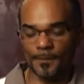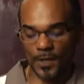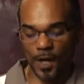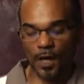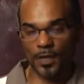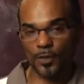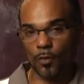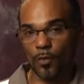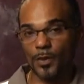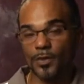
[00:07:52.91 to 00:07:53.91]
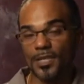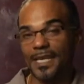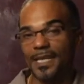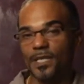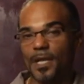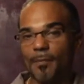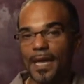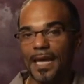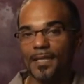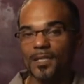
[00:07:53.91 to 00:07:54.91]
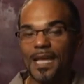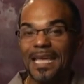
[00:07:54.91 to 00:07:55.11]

God's orders and his commands.